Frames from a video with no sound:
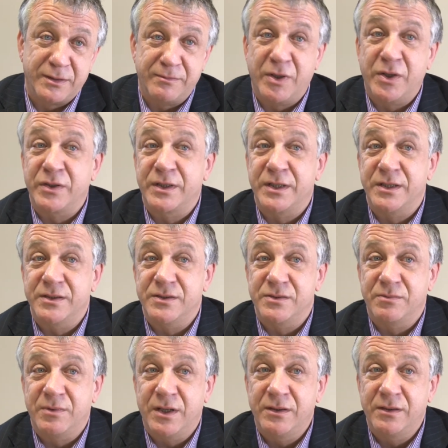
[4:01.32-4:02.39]
market as
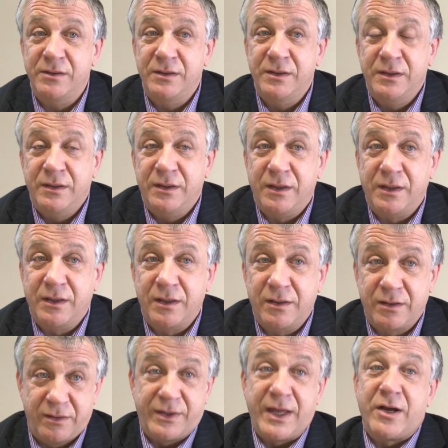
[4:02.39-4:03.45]
well.
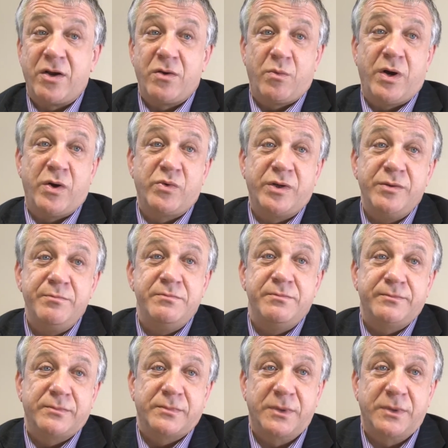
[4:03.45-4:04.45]
That I welcome.